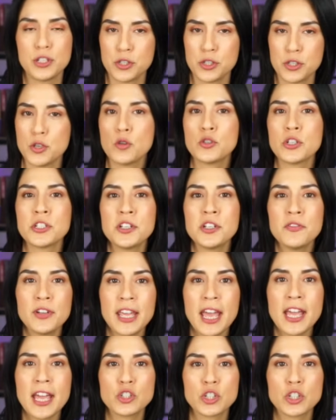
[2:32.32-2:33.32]

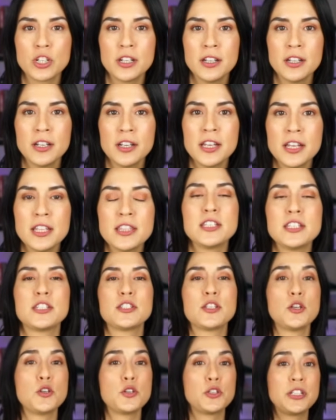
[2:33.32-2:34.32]
justification. This is
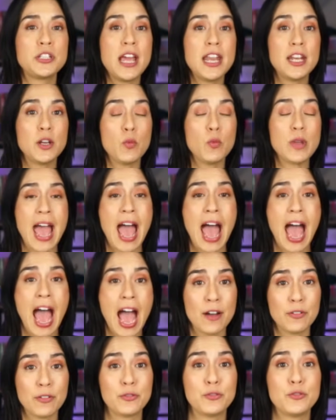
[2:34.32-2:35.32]
understanding we
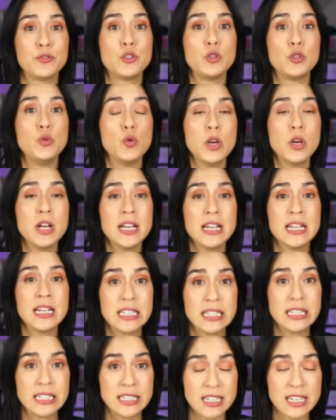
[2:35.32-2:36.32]
have to
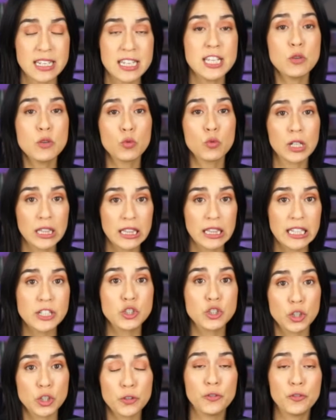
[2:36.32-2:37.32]

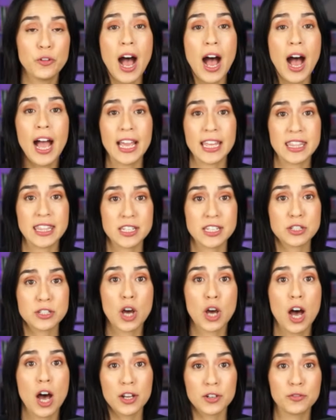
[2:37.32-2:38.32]
de-religify this
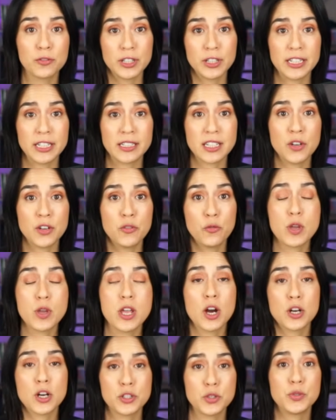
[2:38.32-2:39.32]
conflict if we
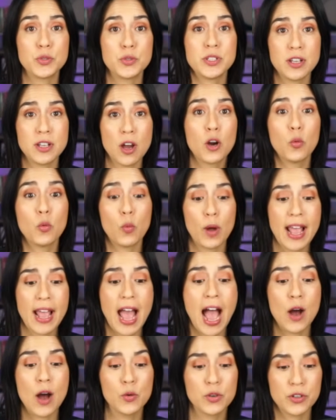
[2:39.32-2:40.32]
are to see our way
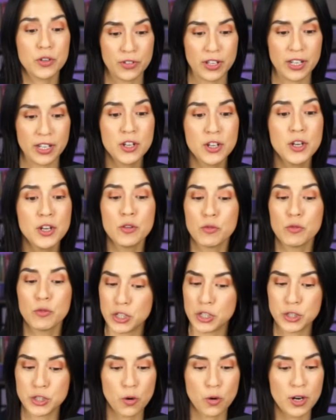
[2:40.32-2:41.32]
out of it.
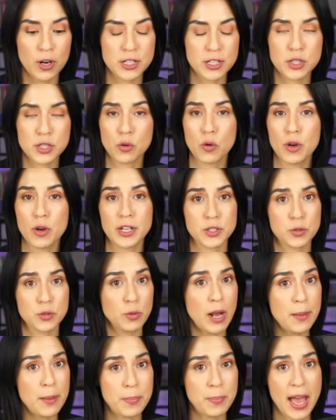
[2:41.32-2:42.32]
Ritchie Torres throwing us
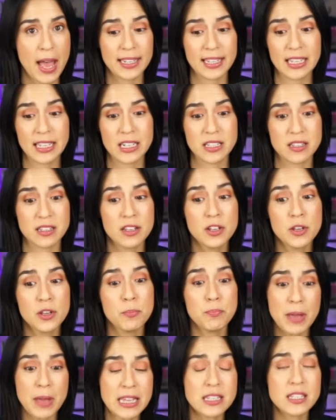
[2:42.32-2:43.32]
right back in and
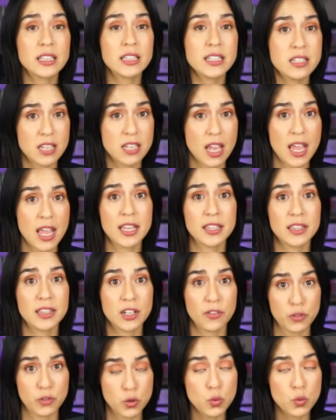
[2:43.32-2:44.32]
basically saying that
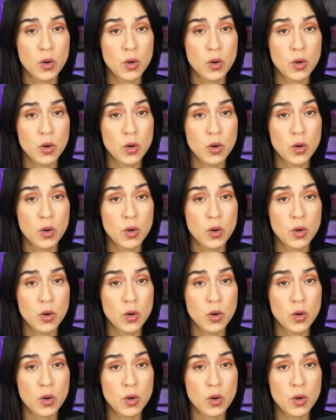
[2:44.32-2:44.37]
if you